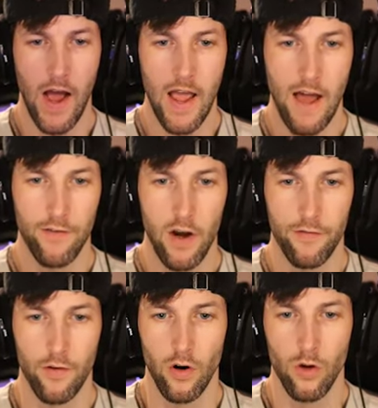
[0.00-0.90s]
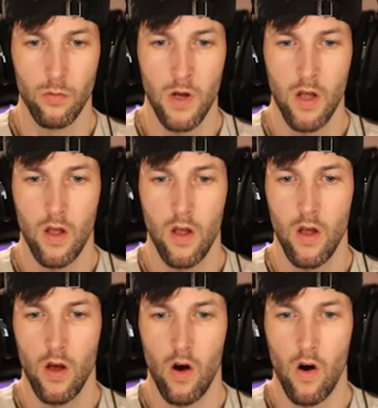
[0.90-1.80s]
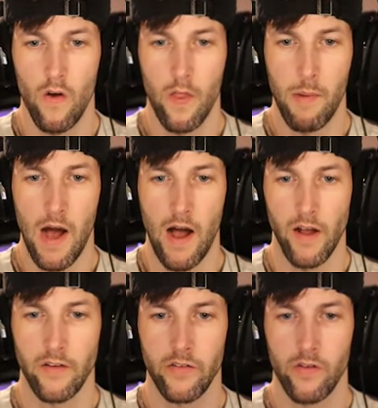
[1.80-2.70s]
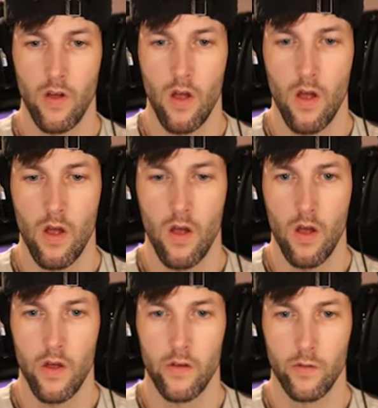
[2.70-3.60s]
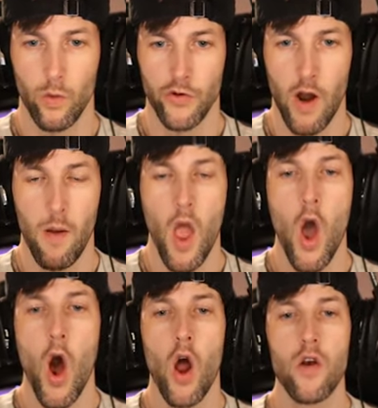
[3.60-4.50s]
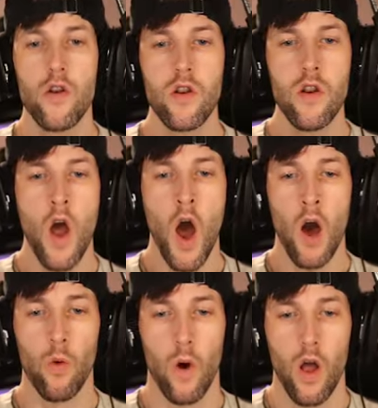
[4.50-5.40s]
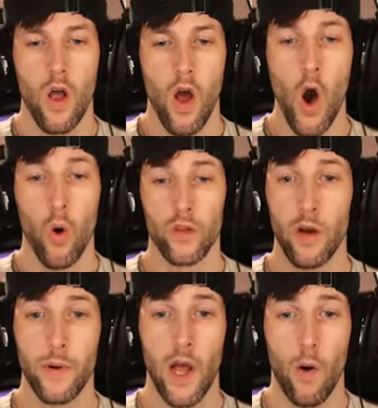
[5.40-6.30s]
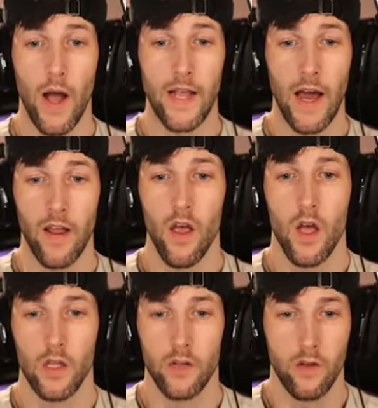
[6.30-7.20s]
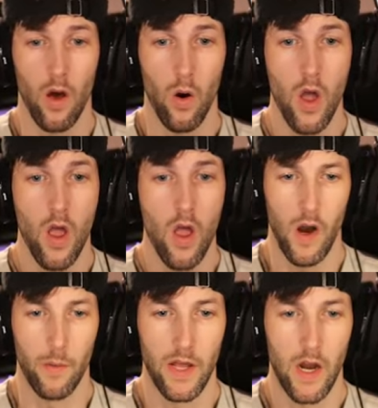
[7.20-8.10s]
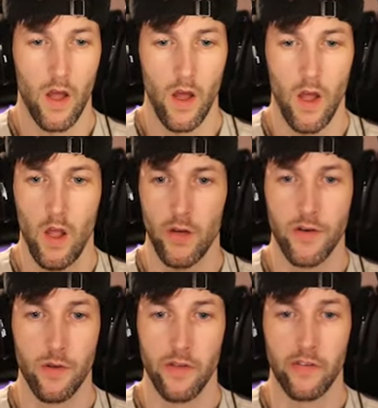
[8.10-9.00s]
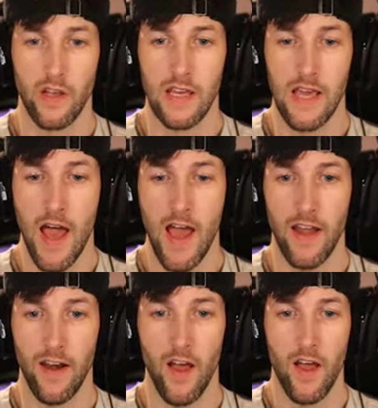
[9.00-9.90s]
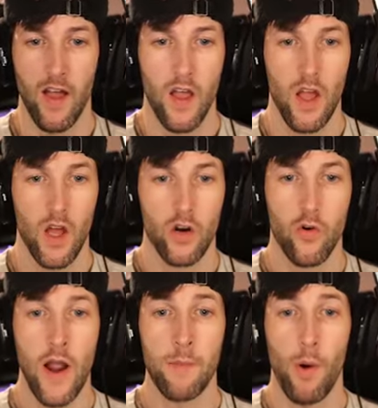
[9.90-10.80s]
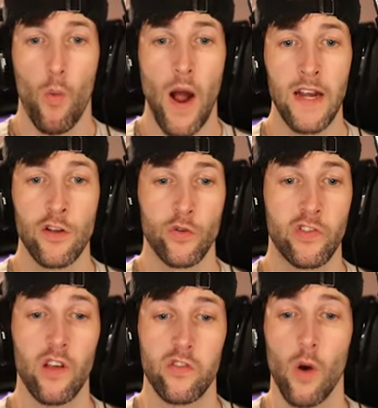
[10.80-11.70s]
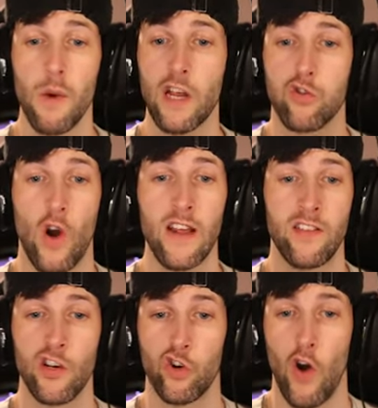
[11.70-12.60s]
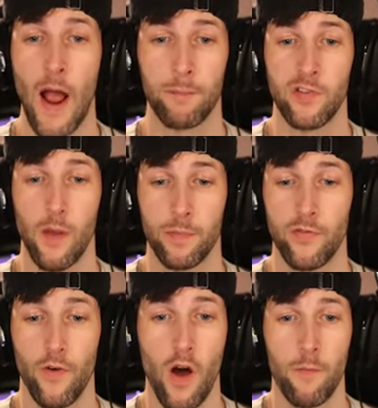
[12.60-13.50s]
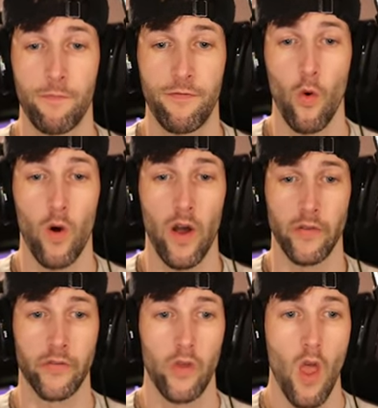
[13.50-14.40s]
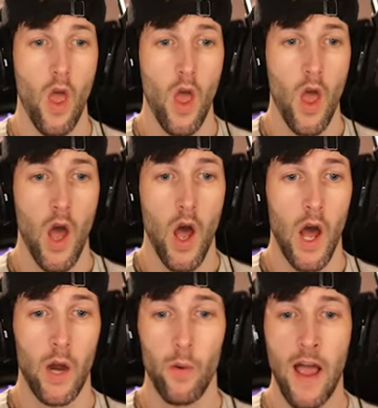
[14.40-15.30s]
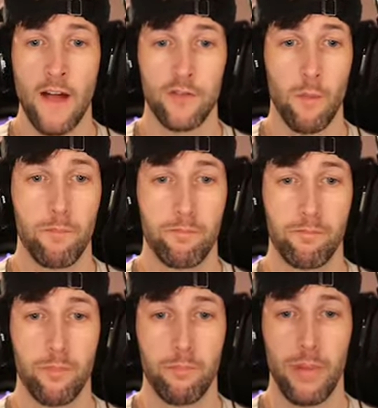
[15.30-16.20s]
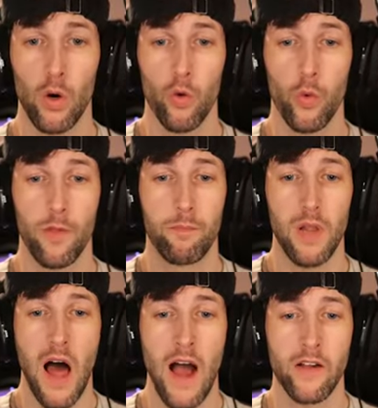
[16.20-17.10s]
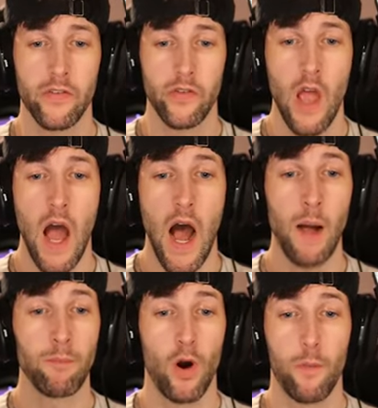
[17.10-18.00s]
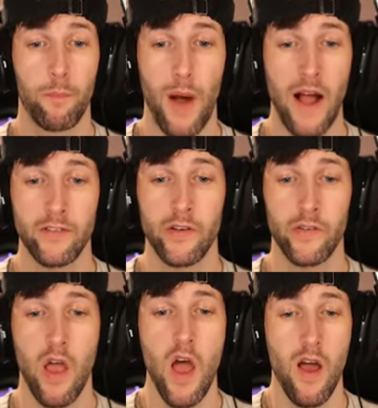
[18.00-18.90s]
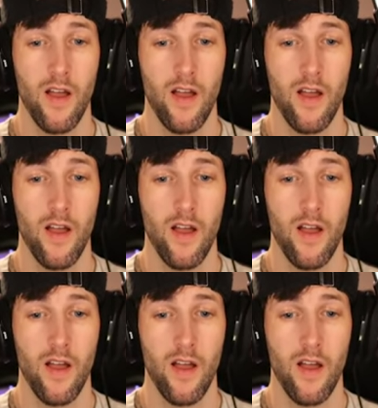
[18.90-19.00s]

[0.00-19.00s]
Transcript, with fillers: that I have enough room on the box. So we'll drop... No! Oh, there we go. I got it. Let's go. All right, we gotta do this again. Grandpa, why did you set so many crazy traps up, up for us? I don't want to have to build with blocks. I'm- or boxes.